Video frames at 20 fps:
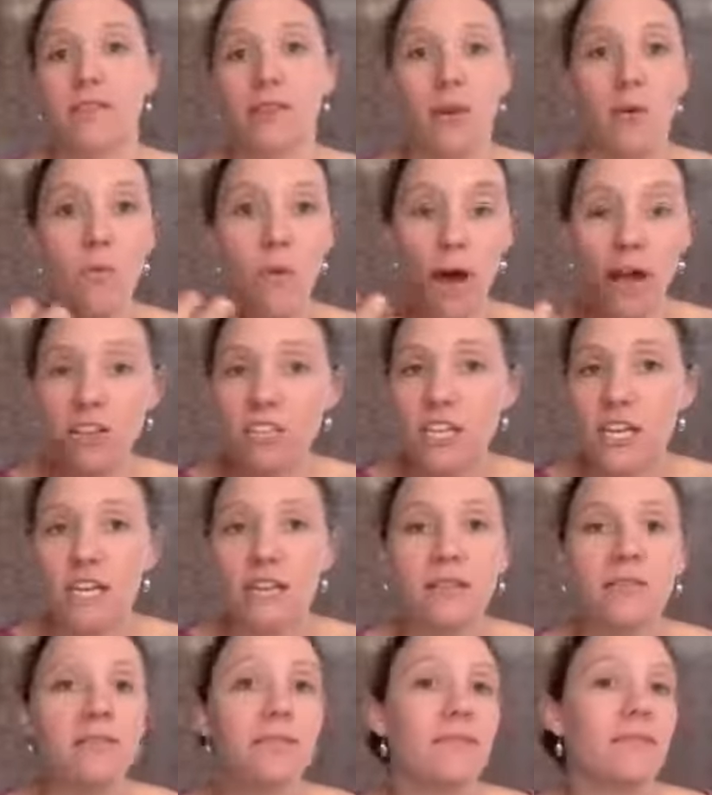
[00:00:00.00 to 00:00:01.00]
They watch
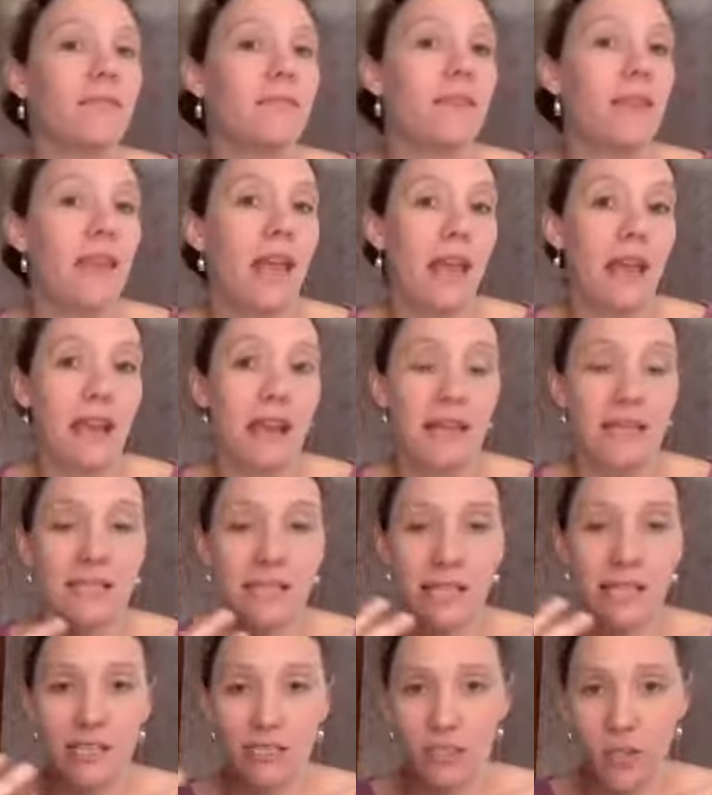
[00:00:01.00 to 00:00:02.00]
it. And as
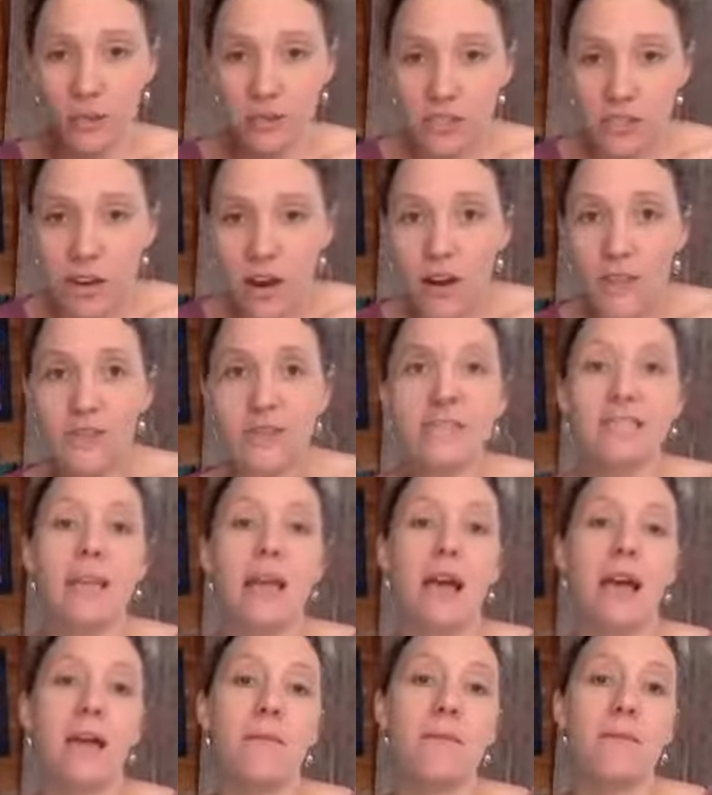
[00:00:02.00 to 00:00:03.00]
it gets close to harvest
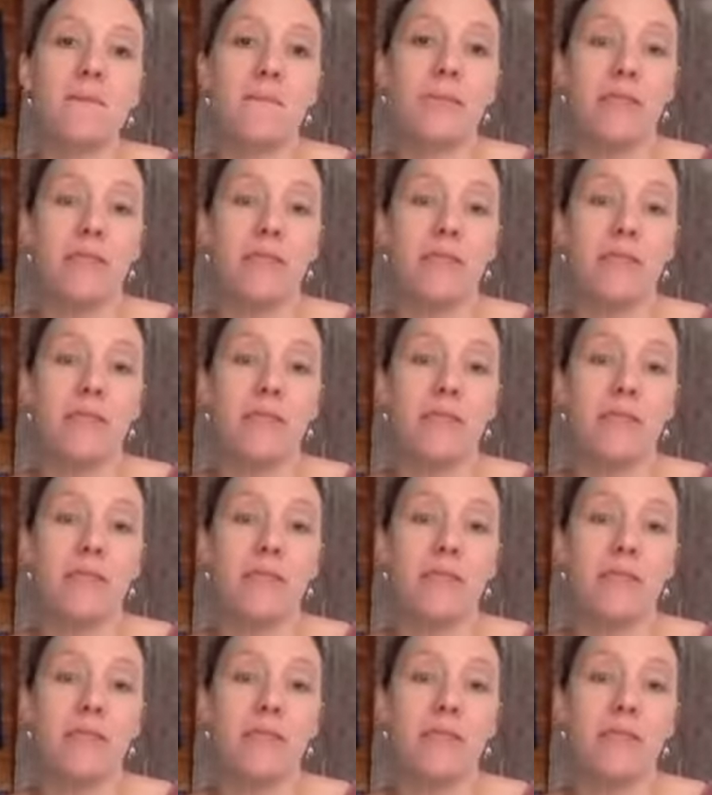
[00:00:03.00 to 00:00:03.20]
time,